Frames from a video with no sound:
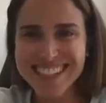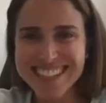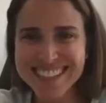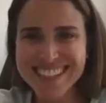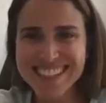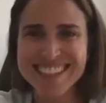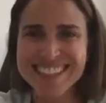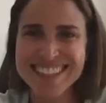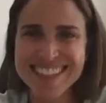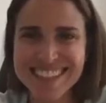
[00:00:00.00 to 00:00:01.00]

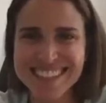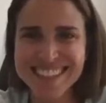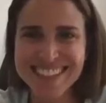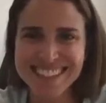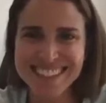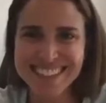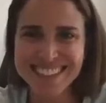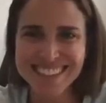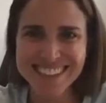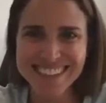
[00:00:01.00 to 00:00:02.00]

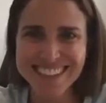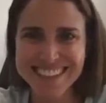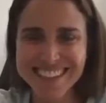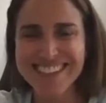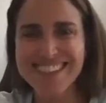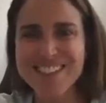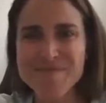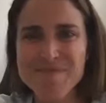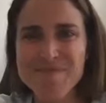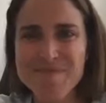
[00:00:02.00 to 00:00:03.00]

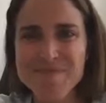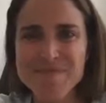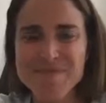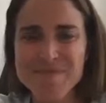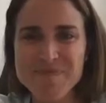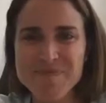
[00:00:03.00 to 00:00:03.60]
The person shown says nothing.